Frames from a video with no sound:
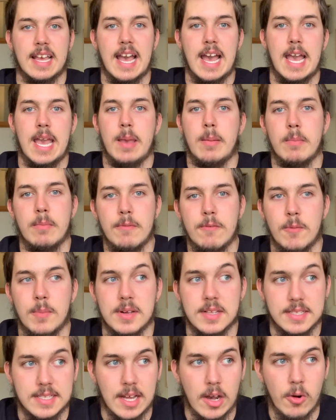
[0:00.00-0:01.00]
aim for
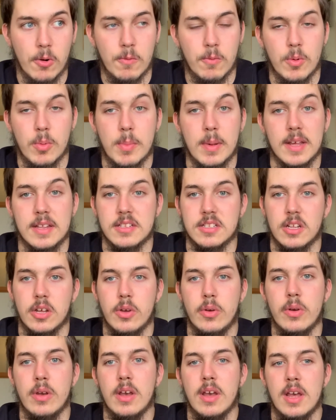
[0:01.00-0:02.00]
myself would be a
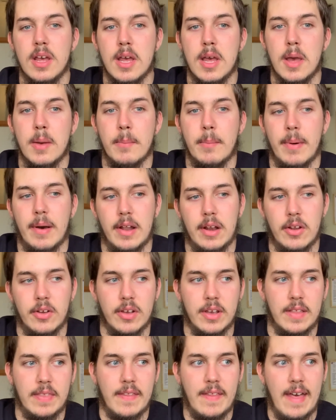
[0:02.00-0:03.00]
zoo, but
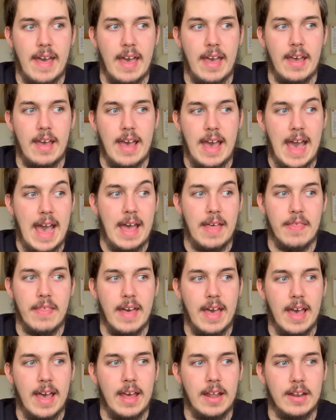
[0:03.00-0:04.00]
looking at
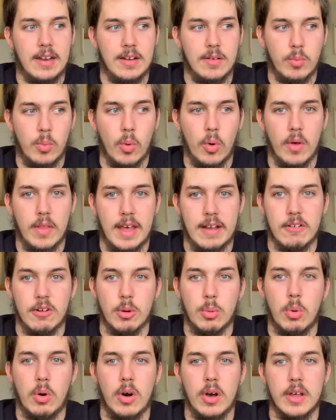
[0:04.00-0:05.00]
that and what that
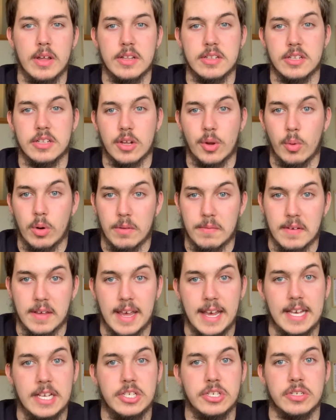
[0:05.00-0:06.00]
requires and
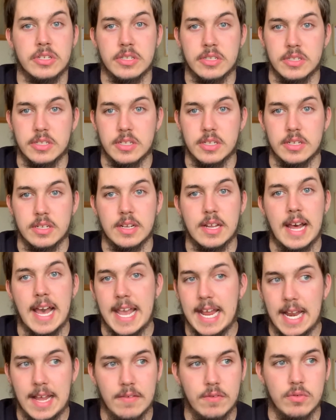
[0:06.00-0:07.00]
qualifications and
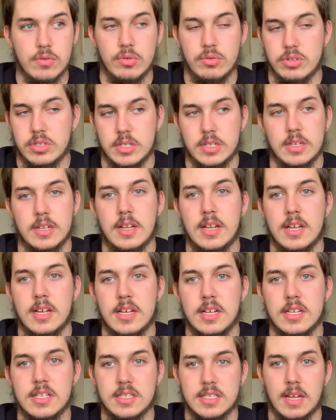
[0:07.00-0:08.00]
A-levels and
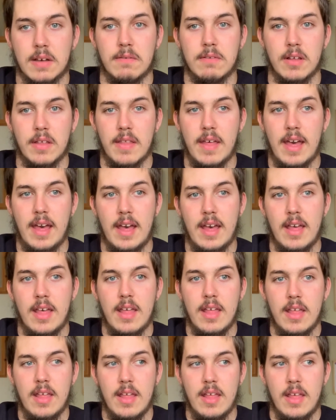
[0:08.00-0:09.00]
stuff like that,
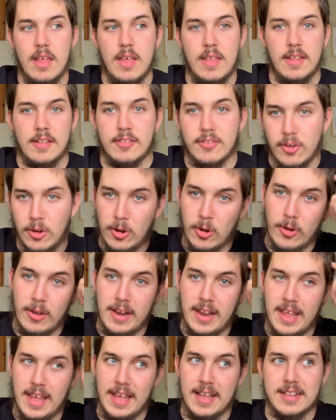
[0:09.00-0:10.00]
there's not a lot in
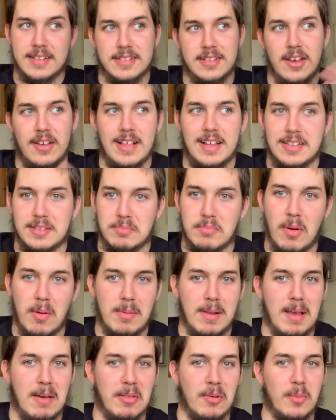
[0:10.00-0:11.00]
here, so that's probably
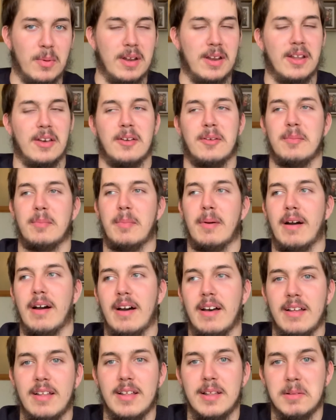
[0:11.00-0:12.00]
out the window, but
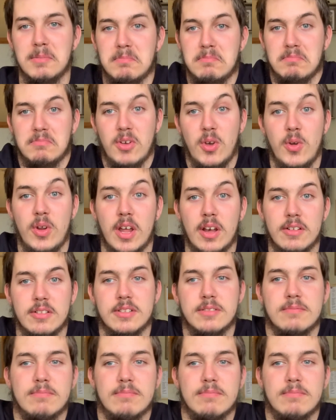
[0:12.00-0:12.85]
who knows.